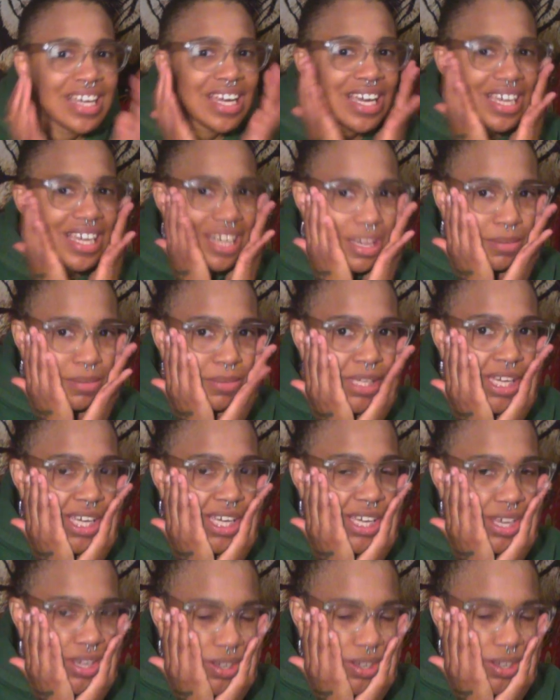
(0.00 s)
And I'm
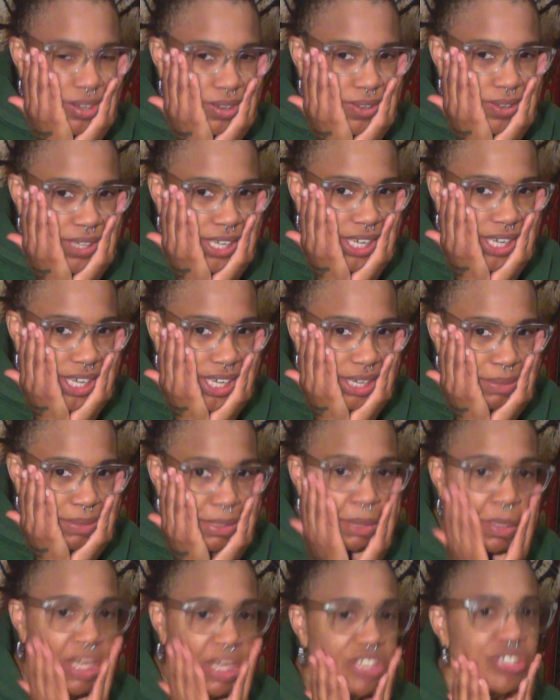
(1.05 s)
like, okay,
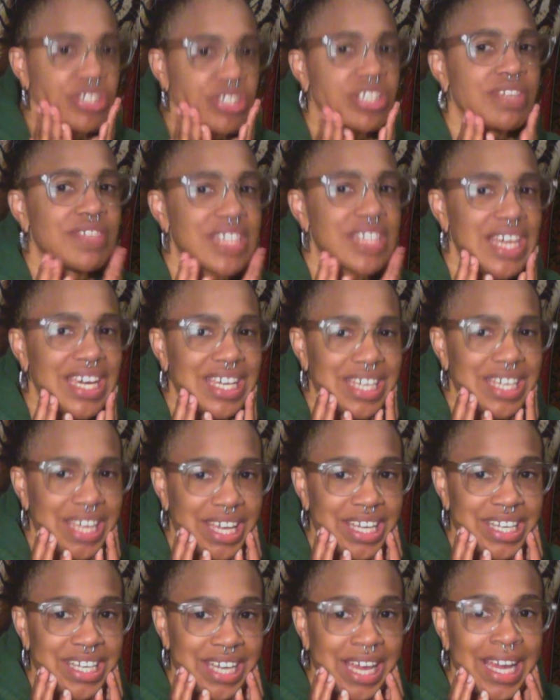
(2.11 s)
maybe I shouldn't have taken it at
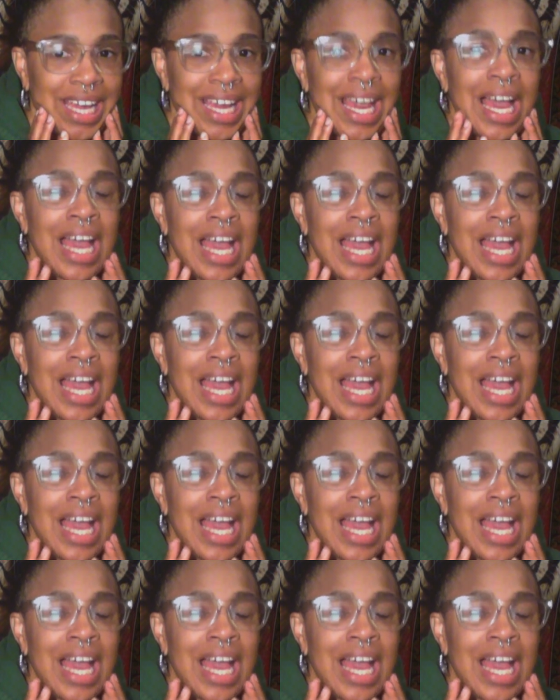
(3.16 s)
night.